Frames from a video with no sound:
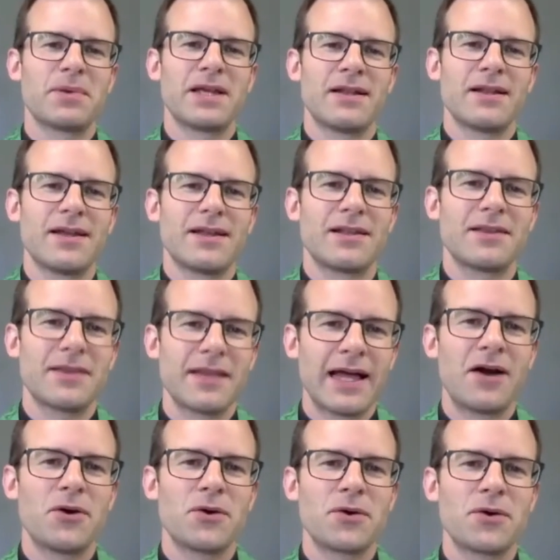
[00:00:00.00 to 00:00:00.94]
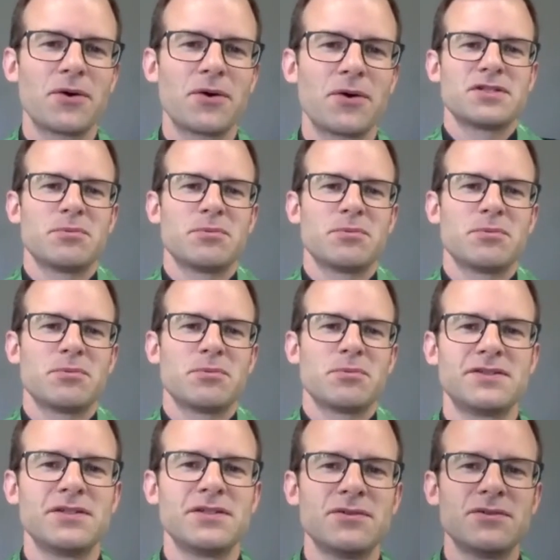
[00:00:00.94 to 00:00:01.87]
and allow her to
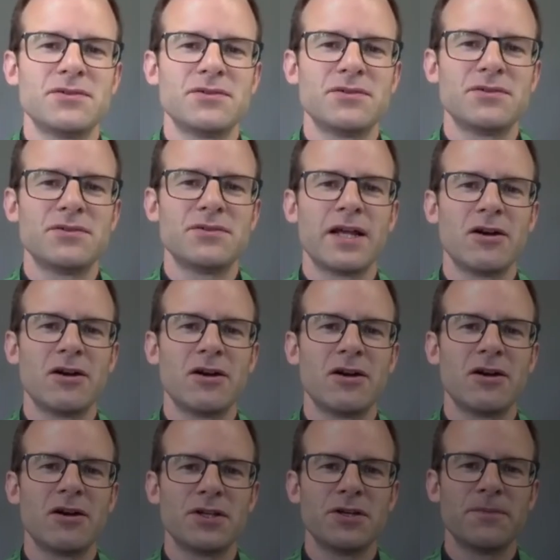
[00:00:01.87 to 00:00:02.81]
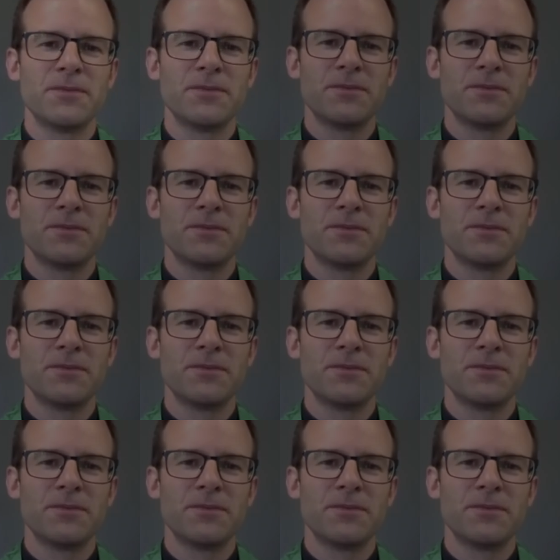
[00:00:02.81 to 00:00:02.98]
bless you and to pray over you.